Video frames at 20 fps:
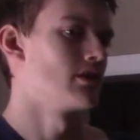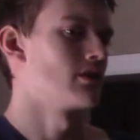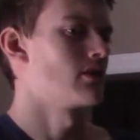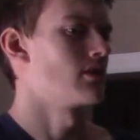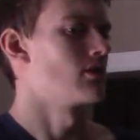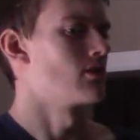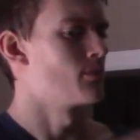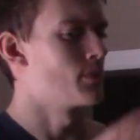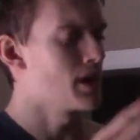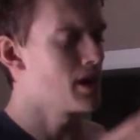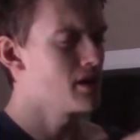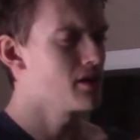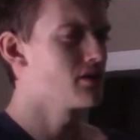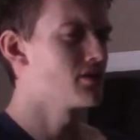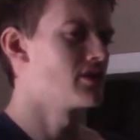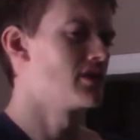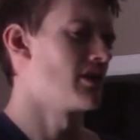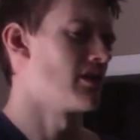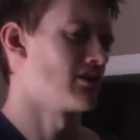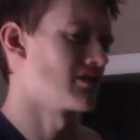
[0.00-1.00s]
okay, The Power of
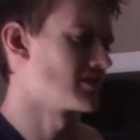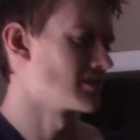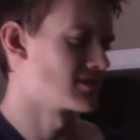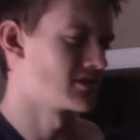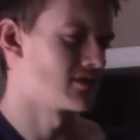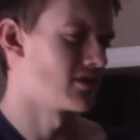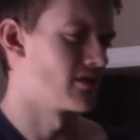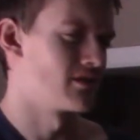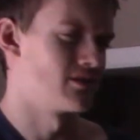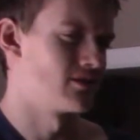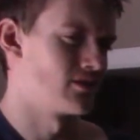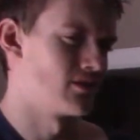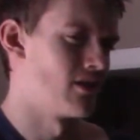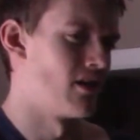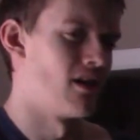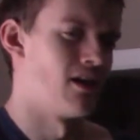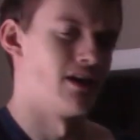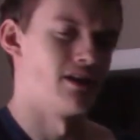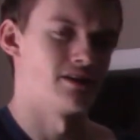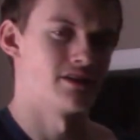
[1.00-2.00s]
the Daleks is
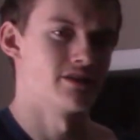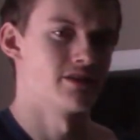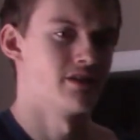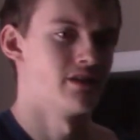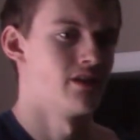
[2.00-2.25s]
not.